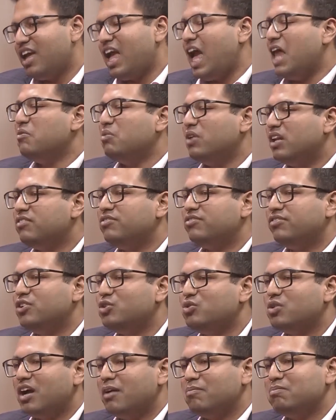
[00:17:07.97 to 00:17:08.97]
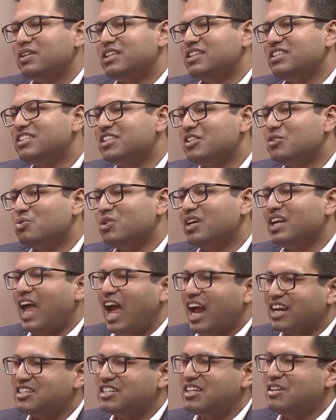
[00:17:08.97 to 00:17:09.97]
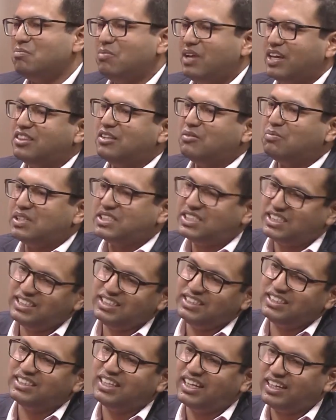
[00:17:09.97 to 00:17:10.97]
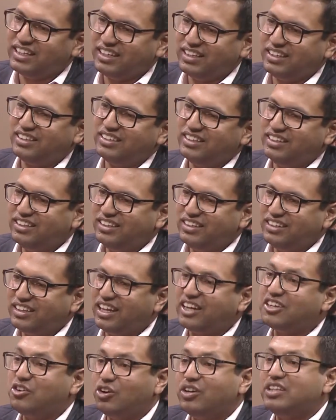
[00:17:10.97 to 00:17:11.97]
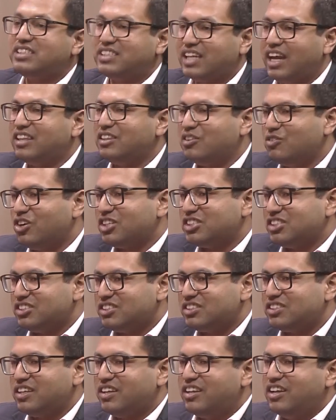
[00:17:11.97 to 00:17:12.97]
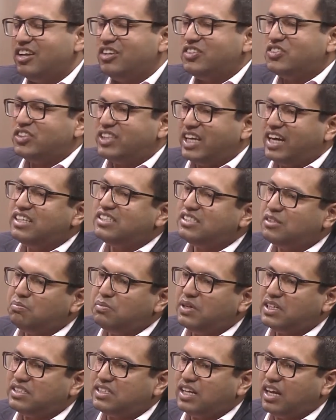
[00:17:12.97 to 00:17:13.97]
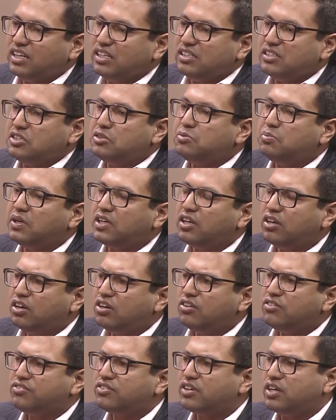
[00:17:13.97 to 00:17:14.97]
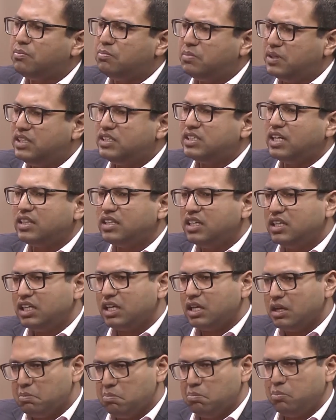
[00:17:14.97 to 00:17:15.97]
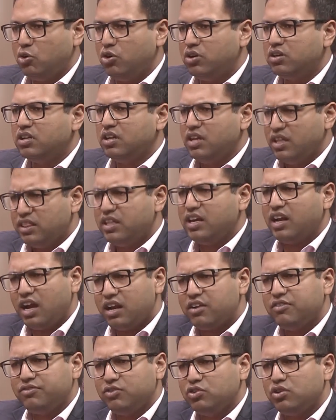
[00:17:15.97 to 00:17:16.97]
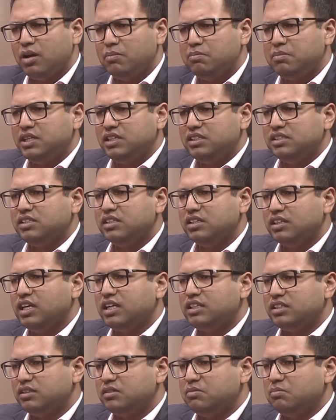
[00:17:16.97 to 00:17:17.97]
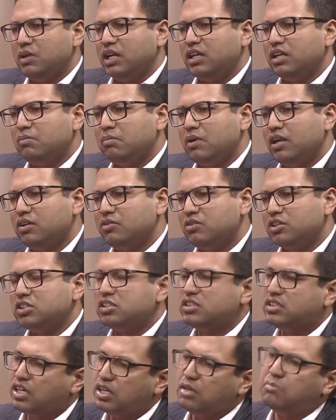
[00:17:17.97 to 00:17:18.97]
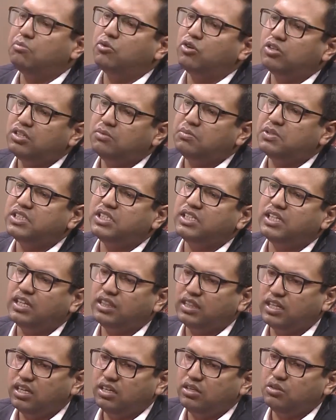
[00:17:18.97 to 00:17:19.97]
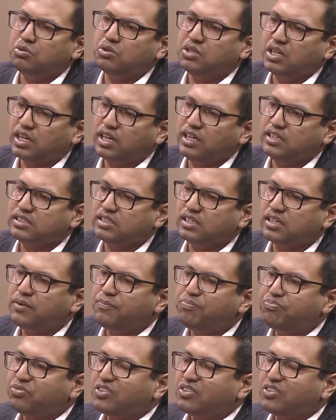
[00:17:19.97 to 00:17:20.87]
And very few companies in the world actually make the machines that go inside the watches. So that is a big challenge. But a lot of companies, I think, import. There are a few companies here that make Nepali watches. They import the machine and then do the casing.